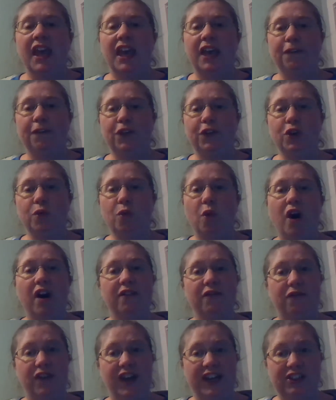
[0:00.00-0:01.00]
If you
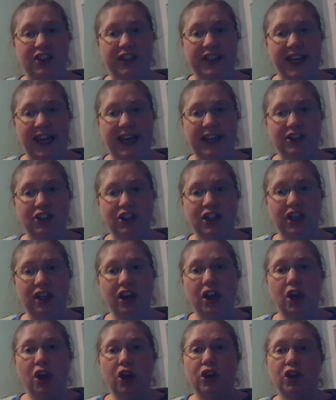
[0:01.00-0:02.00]
want vegetation,